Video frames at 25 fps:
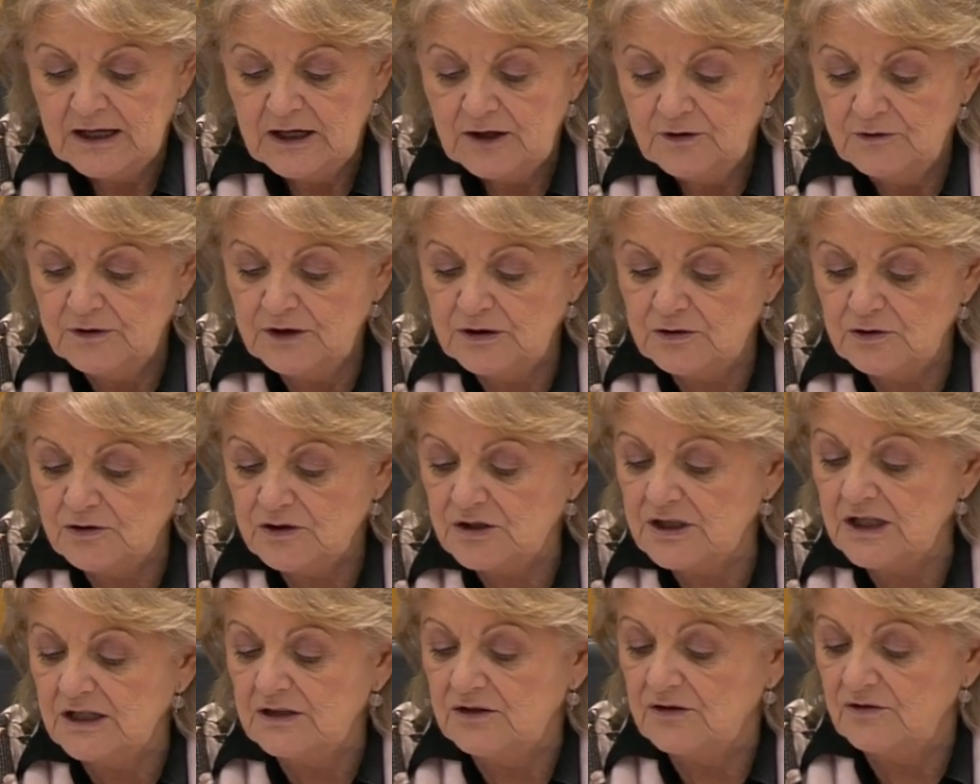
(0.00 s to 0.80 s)

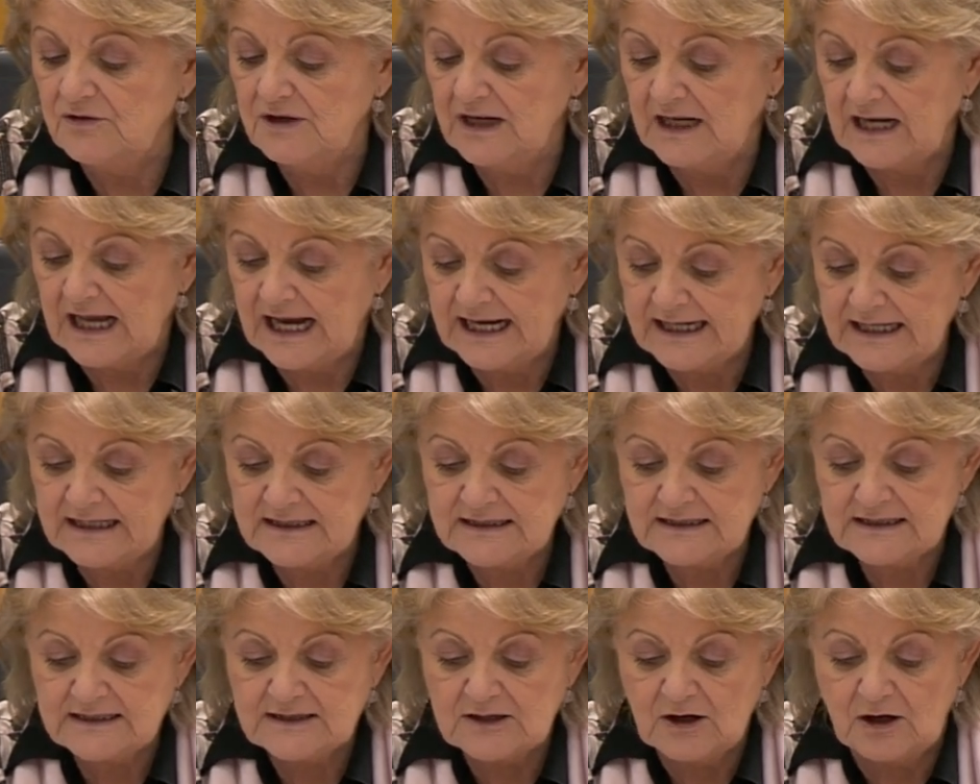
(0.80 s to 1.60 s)
reducing the
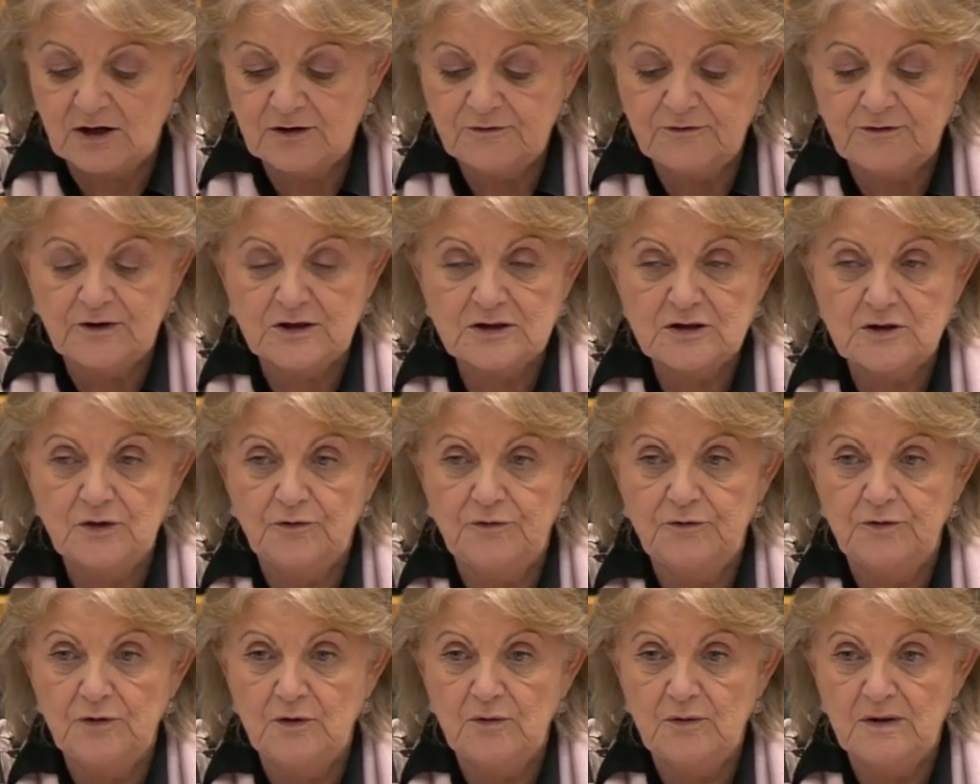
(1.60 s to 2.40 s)
reliance on fossil
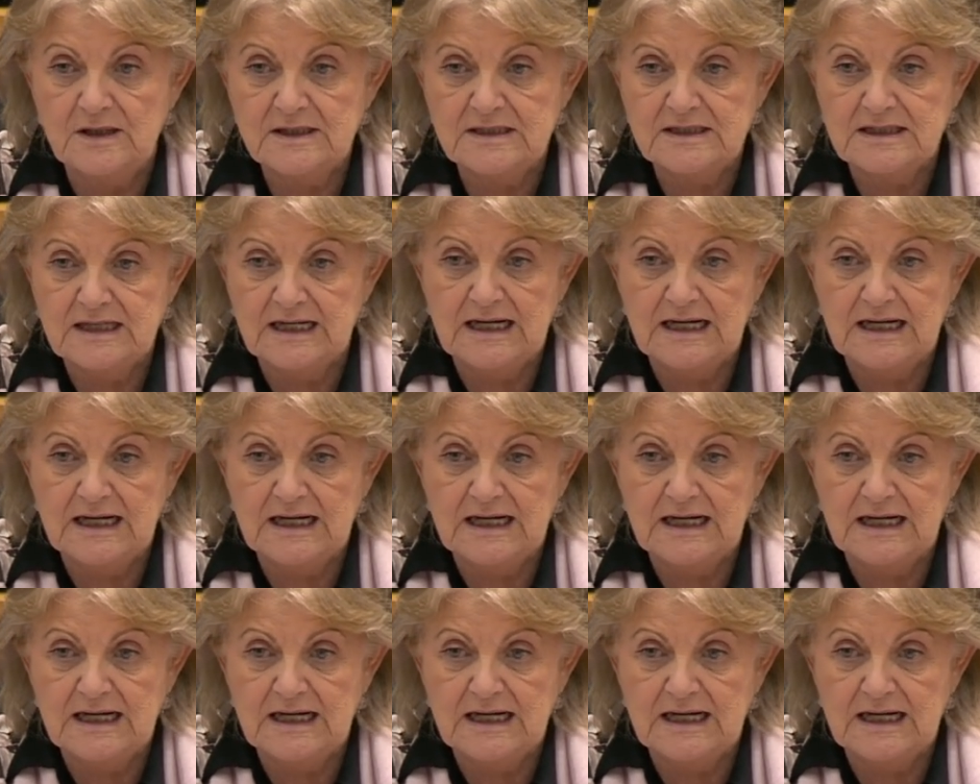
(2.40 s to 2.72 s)
fuels.